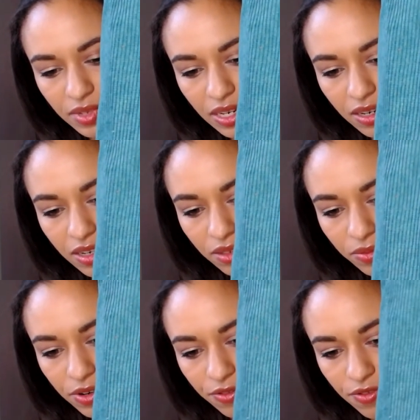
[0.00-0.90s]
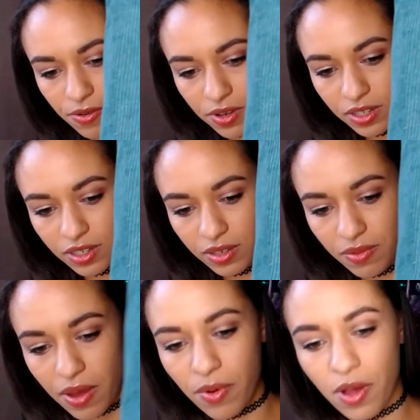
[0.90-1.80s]
Doesn't want to focus
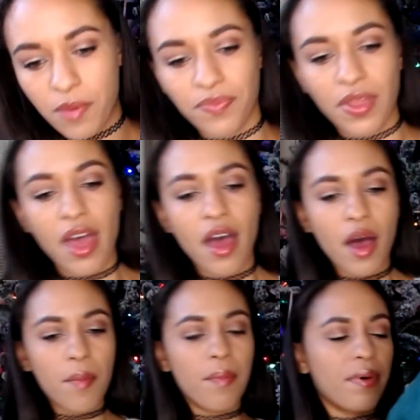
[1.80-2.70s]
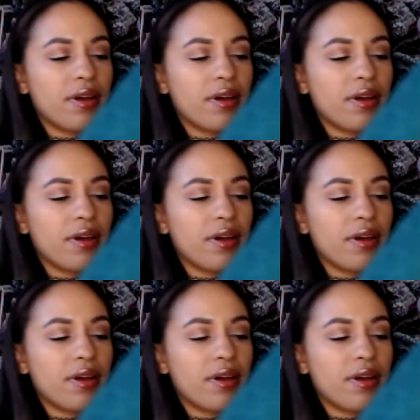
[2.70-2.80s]
that well, but